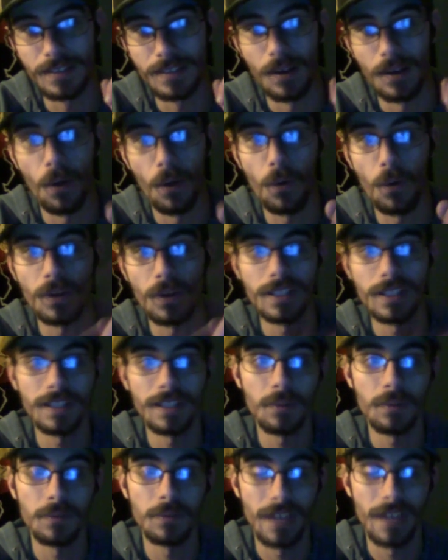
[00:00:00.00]
a horn
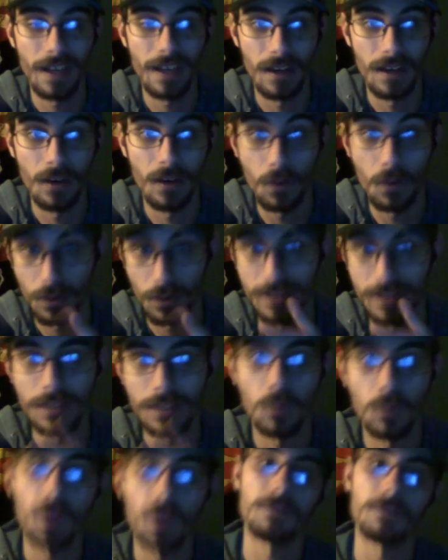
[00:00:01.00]
and
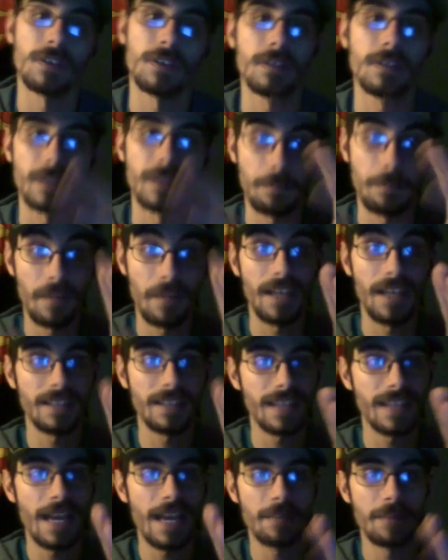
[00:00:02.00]
a woofer, the
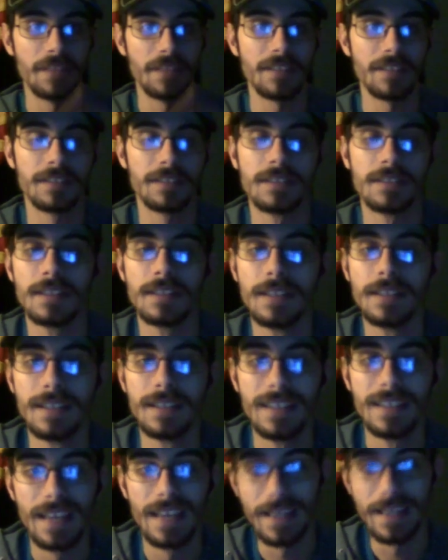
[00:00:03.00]
main cabinet,
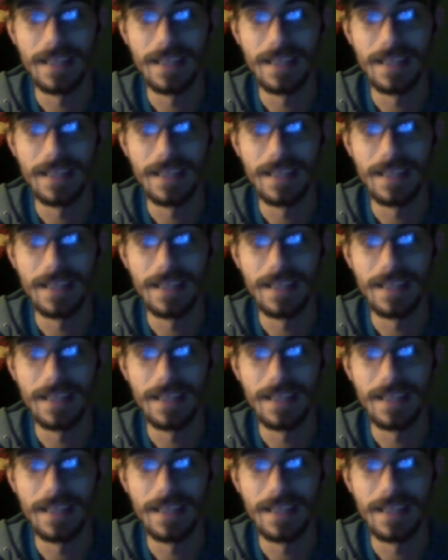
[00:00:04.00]
and